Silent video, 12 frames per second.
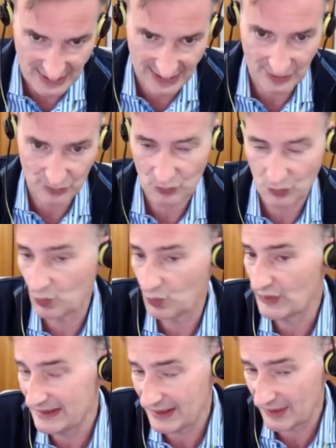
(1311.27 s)
And
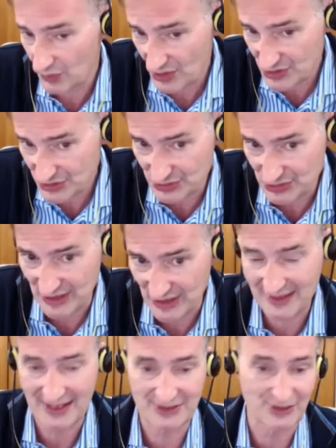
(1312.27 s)
we can also say
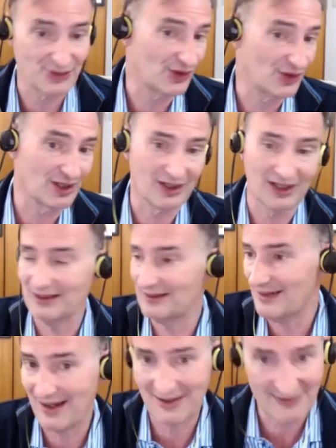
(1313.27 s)
that there are a
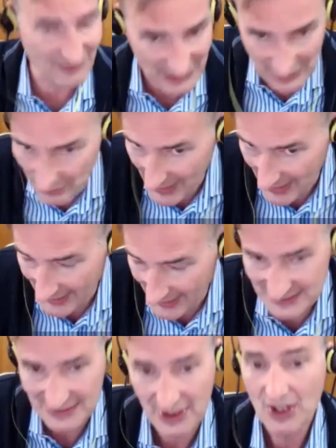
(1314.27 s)
lot of neobanks,